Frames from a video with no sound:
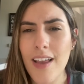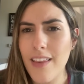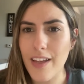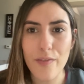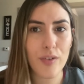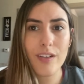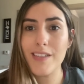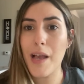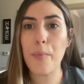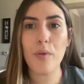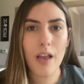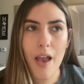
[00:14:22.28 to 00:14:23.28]
Like, for
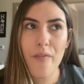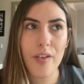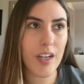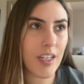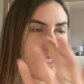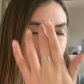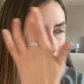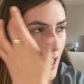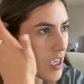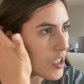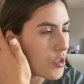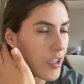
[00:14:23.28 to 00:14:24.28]
example, evidence,
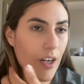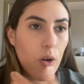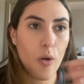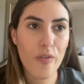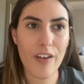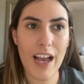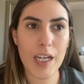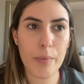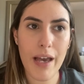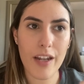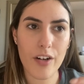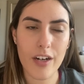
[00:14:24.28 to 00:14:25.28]
you get a whole fact
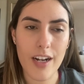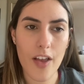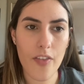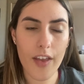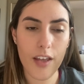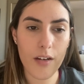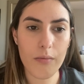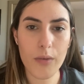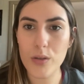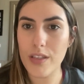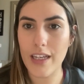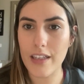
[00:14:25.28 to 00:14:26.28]
pattern, and then
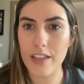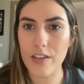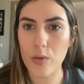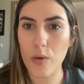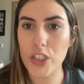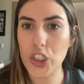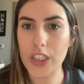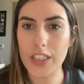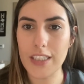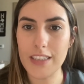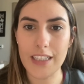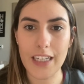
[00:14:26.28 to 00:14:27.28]
most likely the question
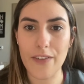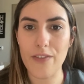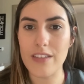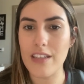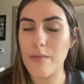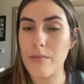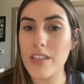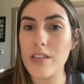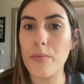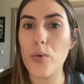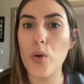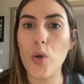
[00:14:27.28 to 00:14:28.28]
is like if it's
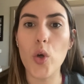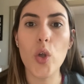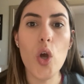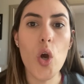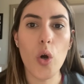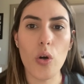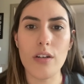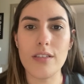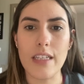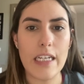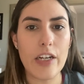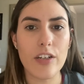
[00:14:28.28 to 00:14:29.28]
admissible or is
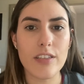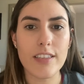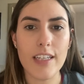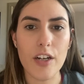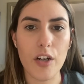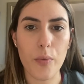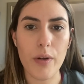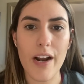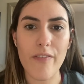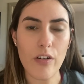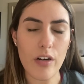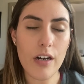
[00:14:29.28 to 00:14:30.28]
it hearsay or
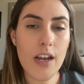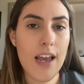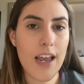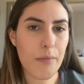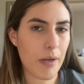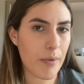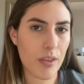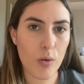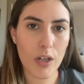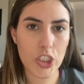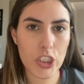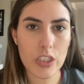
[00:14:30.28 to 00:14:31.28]
whatever. Maybe the
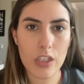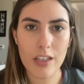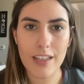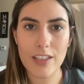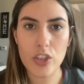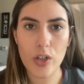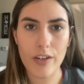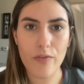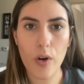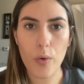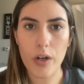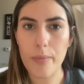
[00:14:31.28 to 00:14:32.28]
question's not that
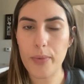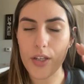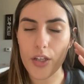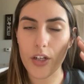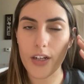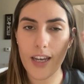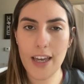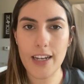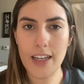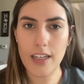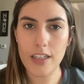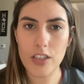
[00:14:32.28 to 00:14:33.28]
straightforward, but you're
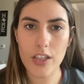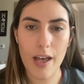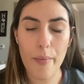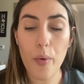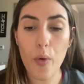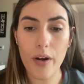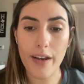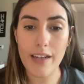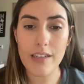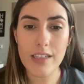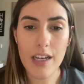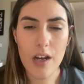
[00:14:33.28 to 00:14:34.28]
getting to that
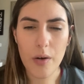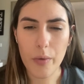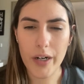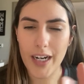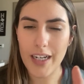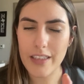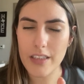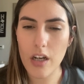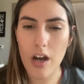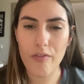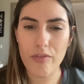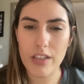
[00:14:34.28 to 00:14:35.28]
point. Whereas
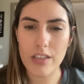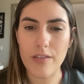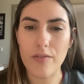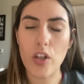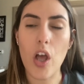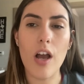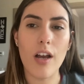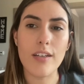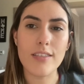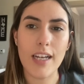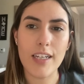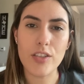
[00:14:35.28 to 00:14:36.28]
conflict of
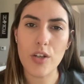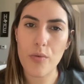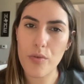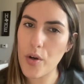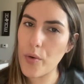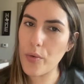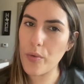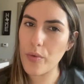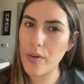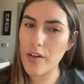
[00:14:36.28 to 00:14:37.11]
laws, I don't know